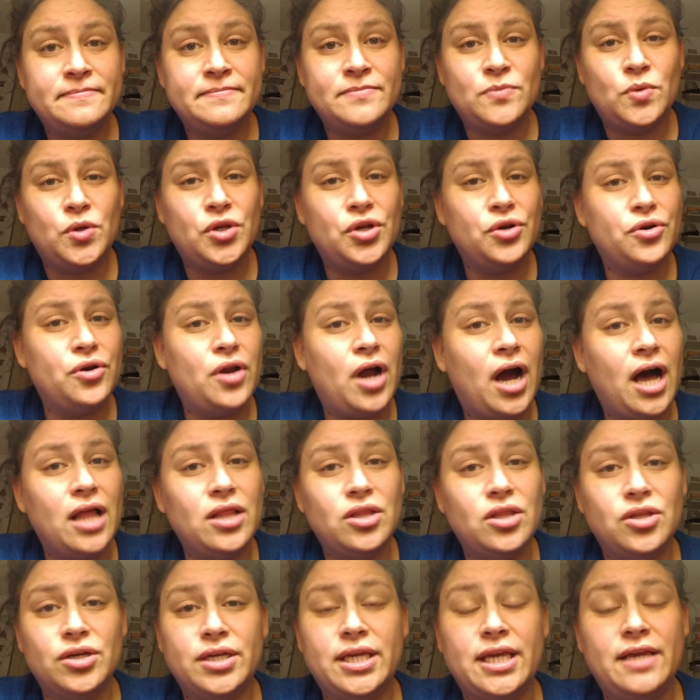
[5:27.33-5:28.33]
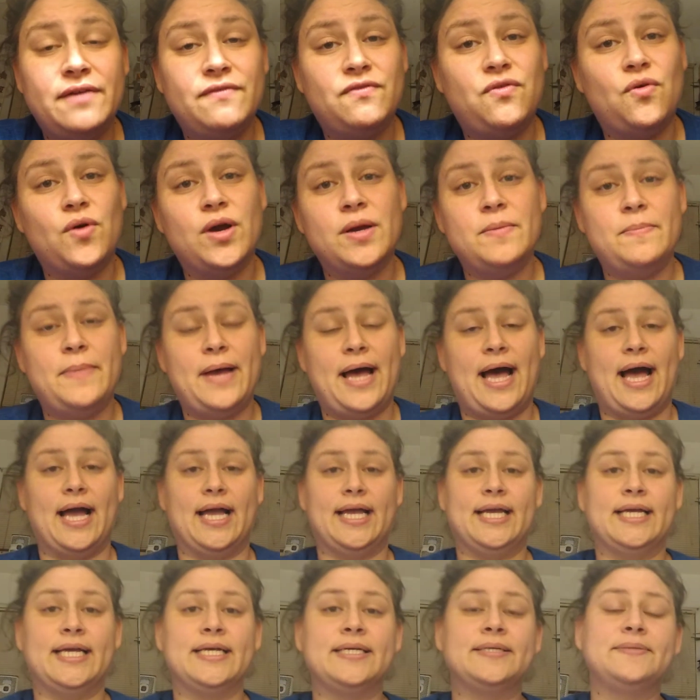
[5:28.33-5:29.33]
When you're not looking for it
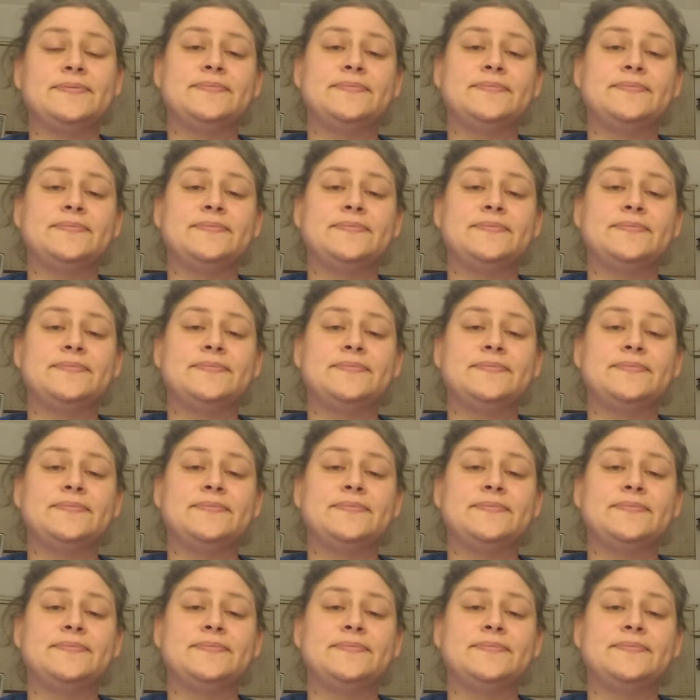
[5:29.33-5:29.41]
back.